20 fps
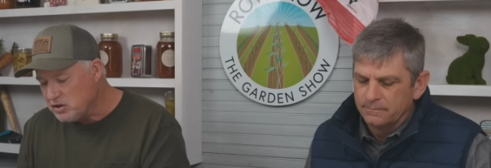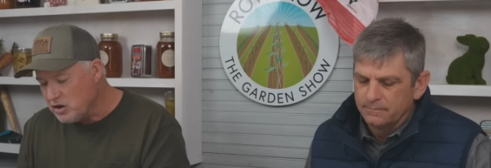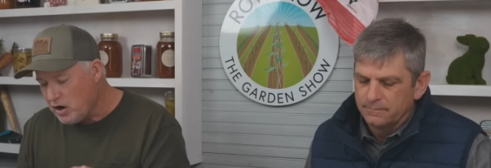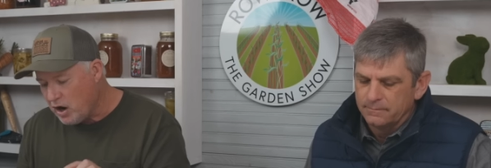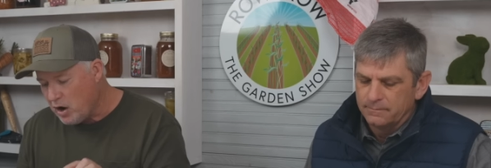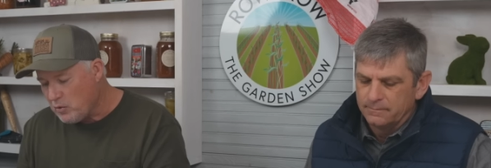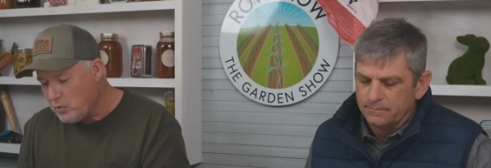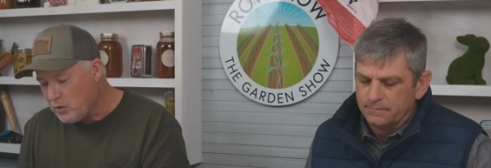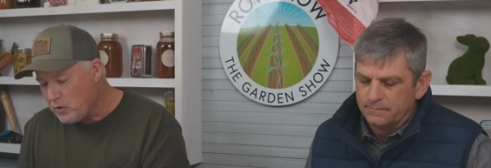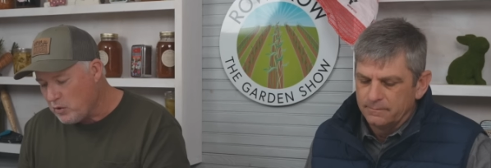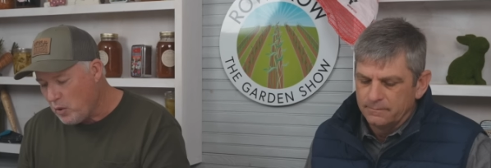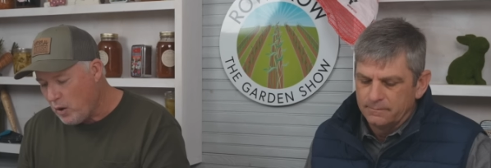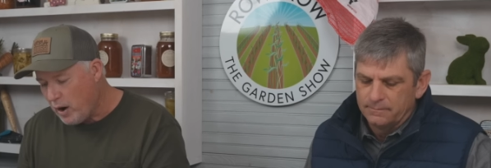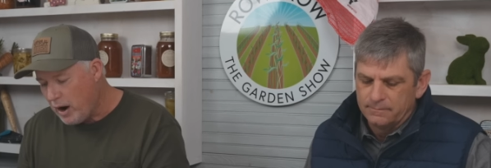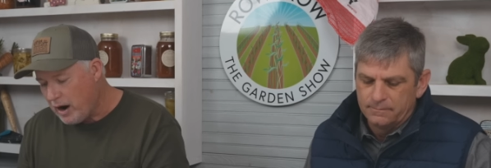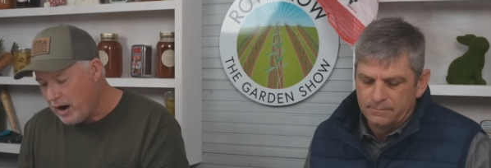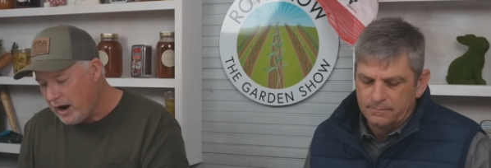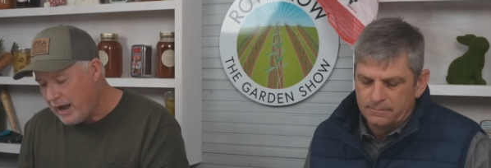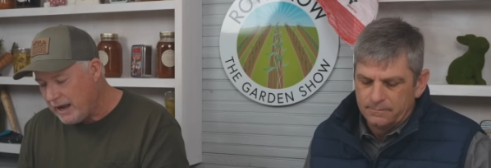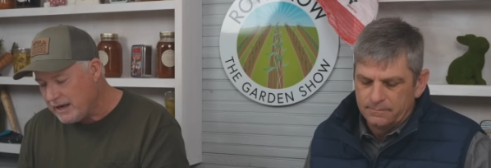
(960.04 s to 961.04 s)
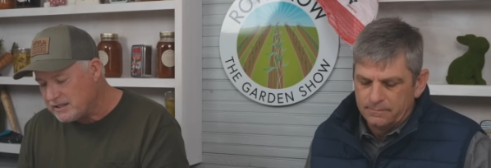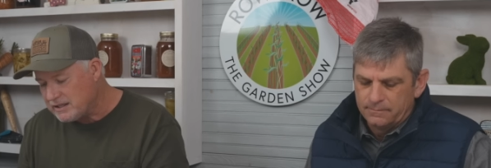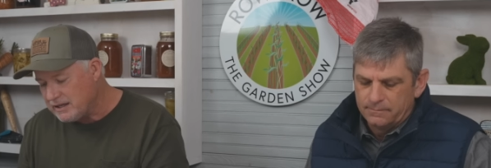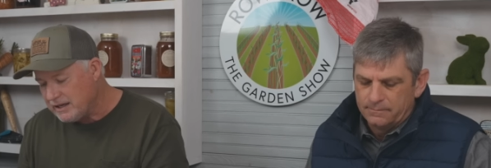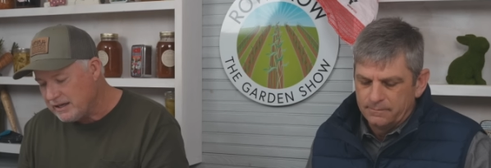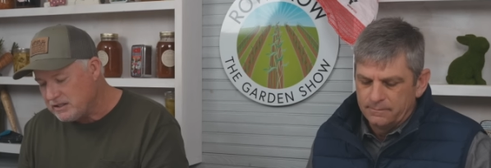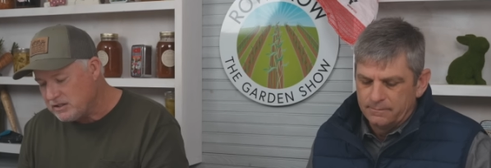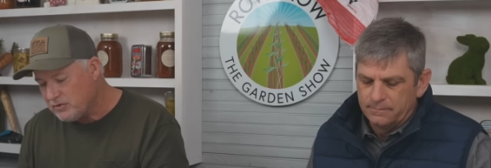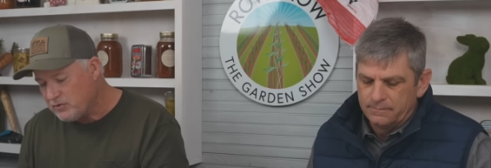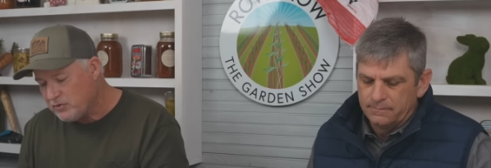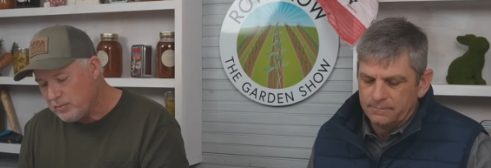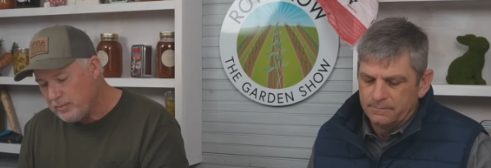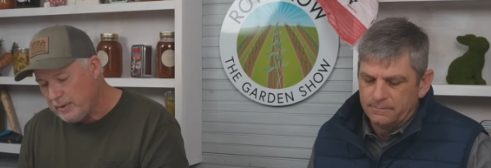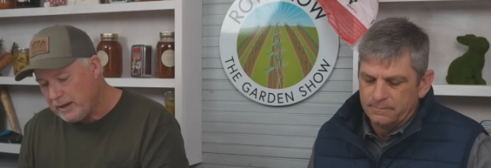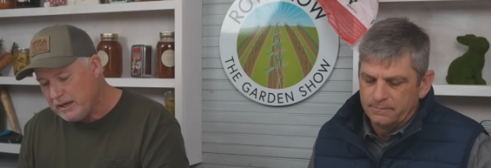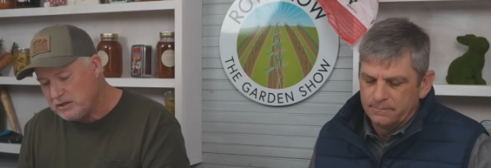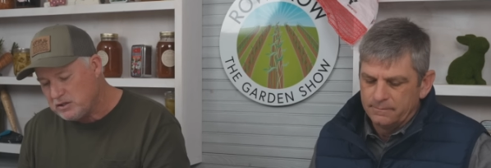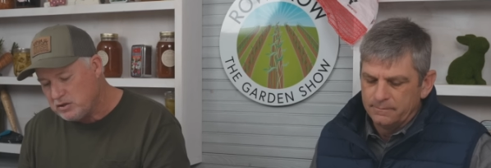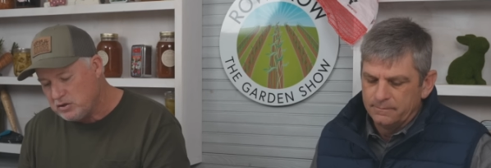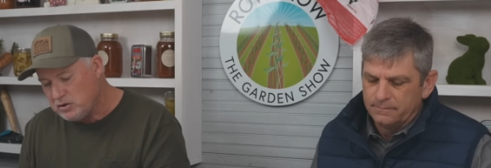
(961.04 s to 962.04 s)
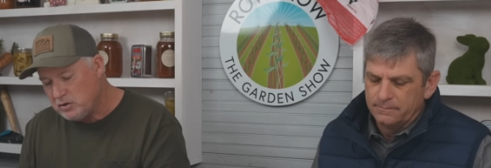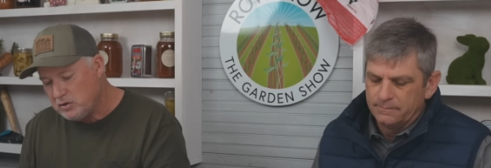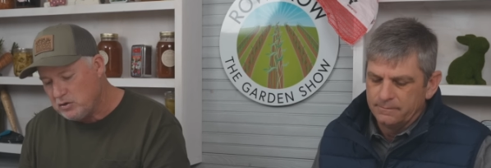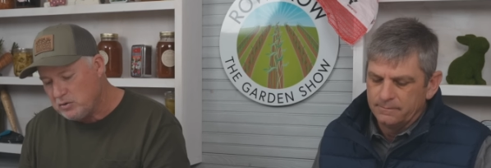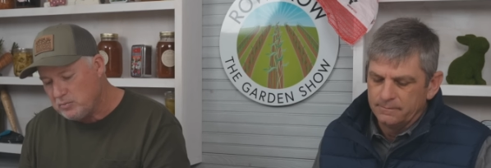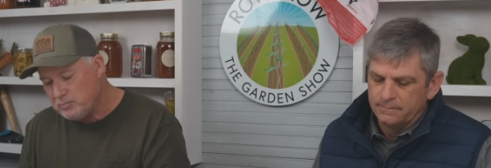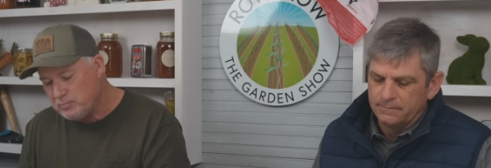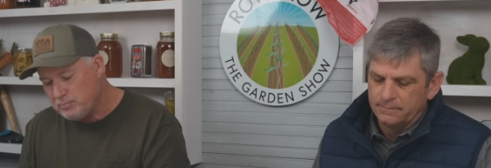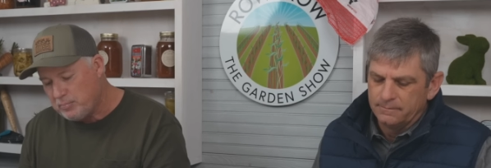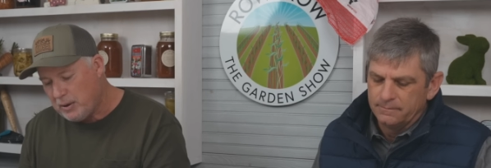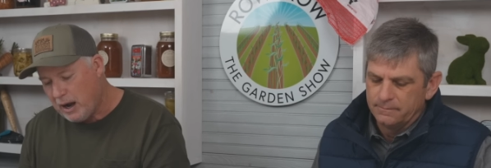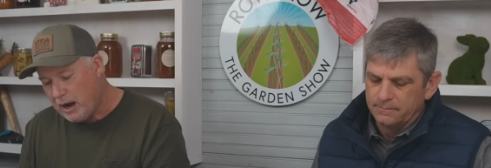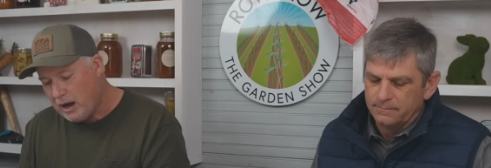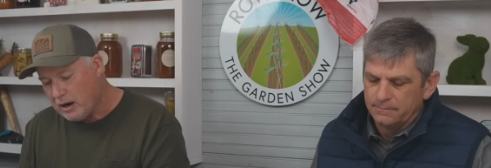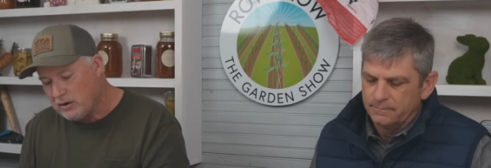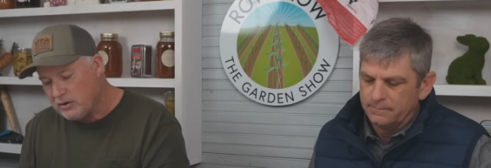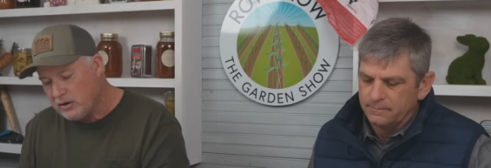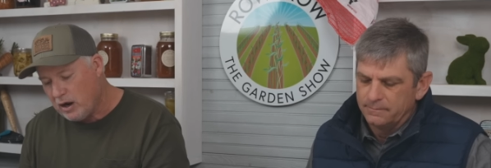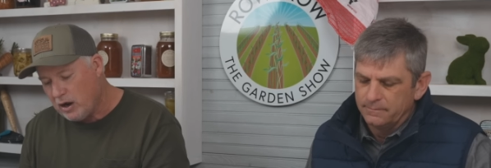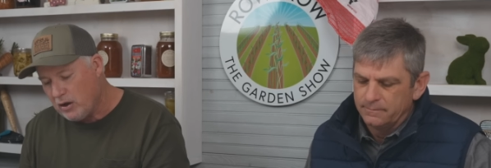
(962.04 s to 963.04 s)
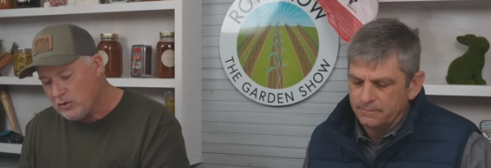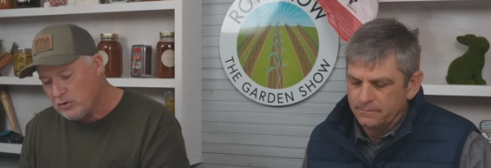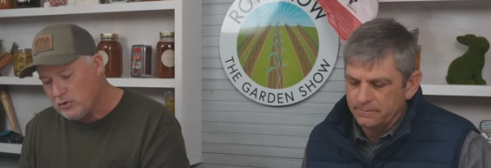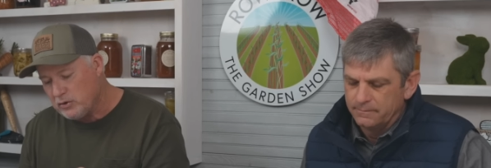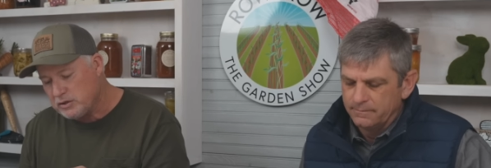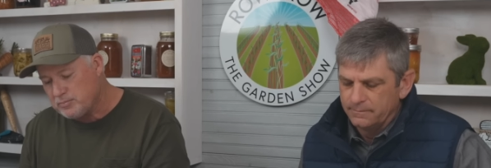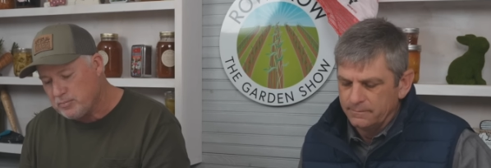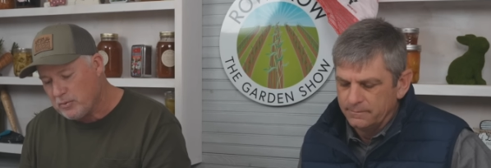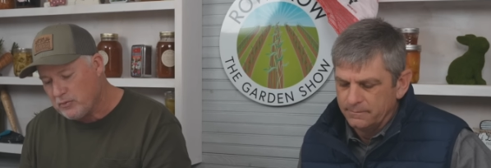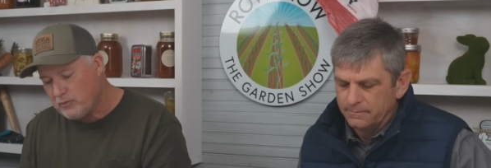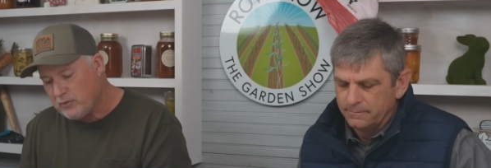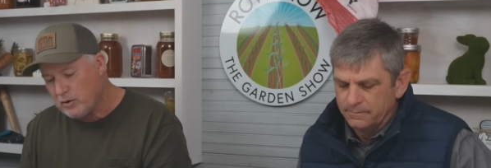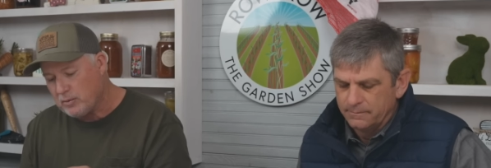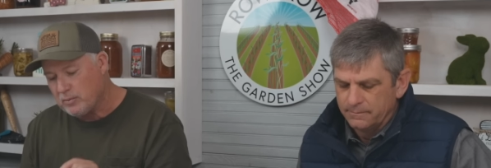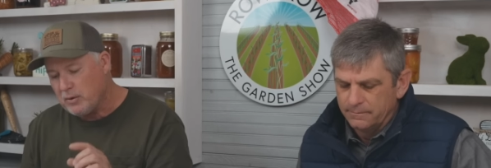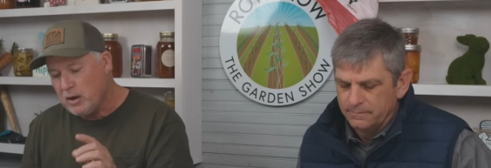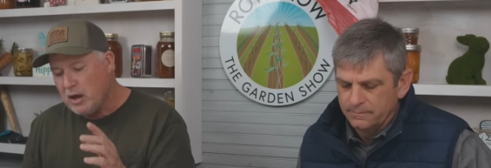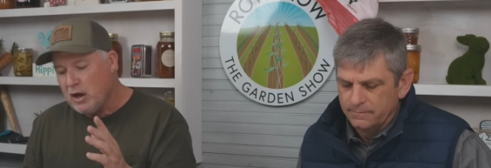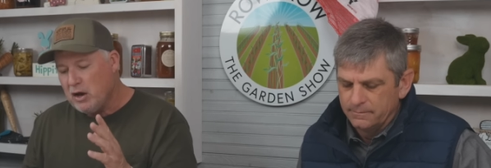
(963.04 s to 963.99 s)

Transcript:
Speaker 1: not require isolation from SU pollen, although is preferred.